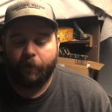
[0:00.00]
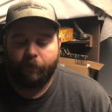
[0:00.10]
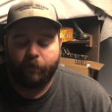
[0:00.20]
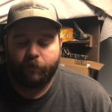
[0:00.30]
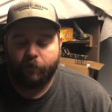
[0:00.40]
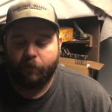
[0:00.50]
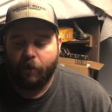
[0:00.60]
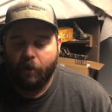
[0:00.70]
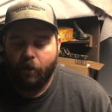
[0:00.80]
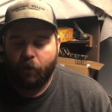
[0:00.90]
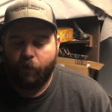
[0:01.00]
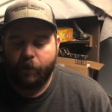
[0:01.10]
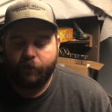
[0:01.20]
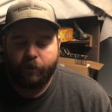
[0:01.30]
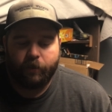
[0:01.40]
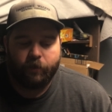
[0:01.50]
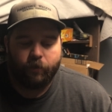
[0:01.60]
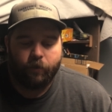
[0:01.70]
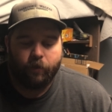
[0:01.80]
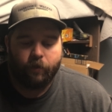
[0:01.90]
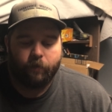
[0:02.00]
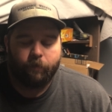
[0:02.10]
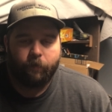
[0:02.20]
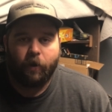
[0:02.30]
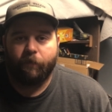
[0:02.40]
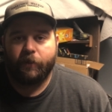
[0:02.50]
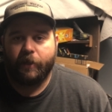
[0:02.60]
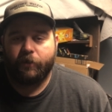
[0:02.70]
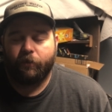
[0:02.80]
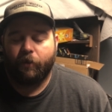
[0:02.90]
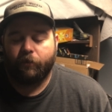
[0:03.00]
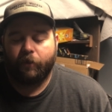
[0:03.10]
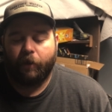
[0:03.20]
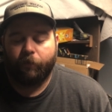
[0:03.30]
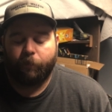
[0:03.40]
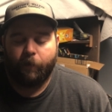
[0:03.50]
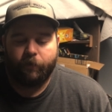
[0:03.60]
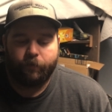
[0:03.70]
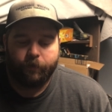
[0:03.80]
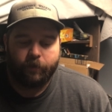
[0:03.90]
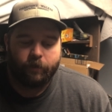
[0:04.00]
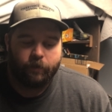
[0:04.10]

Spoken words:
But if it's a question or conversational, I'll try to respond to it.